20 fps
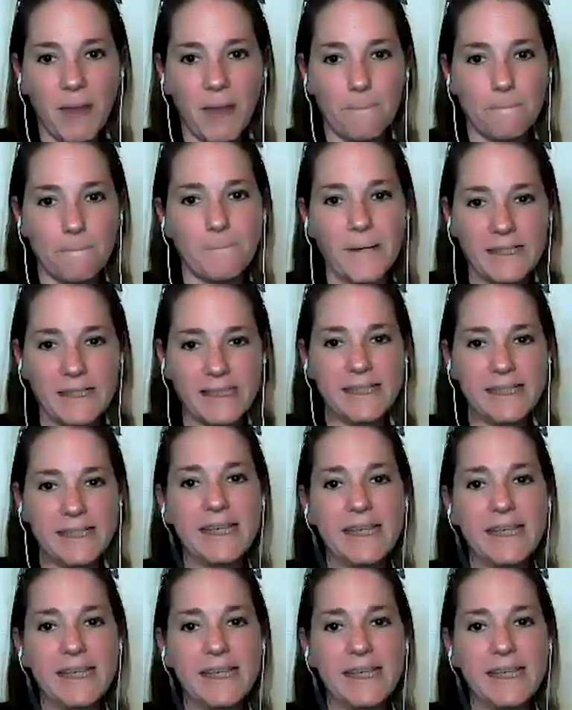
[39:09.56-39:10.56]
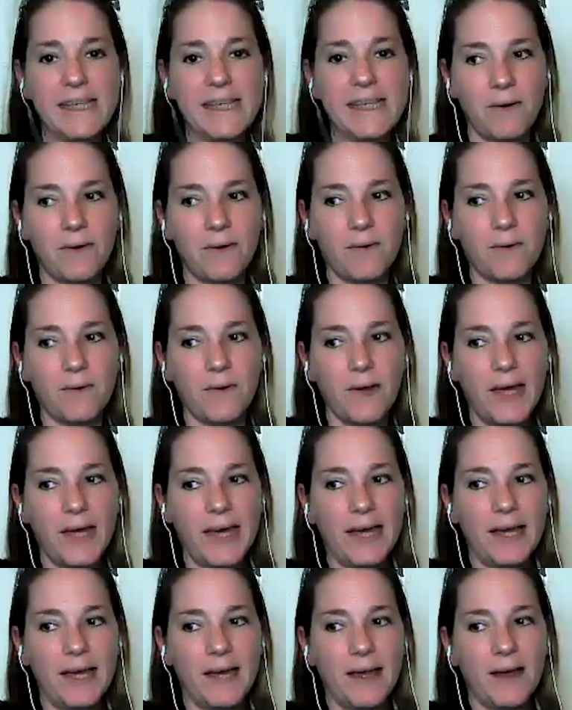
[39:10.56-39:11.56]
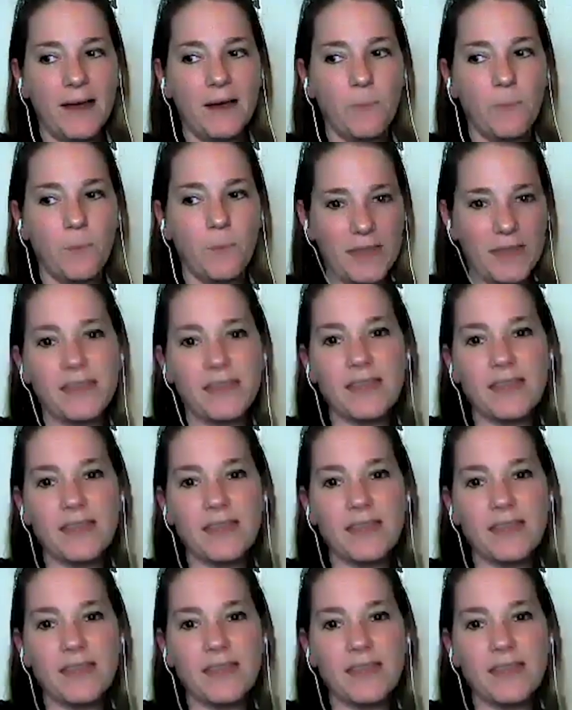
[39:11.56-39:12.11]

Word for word: but seeing with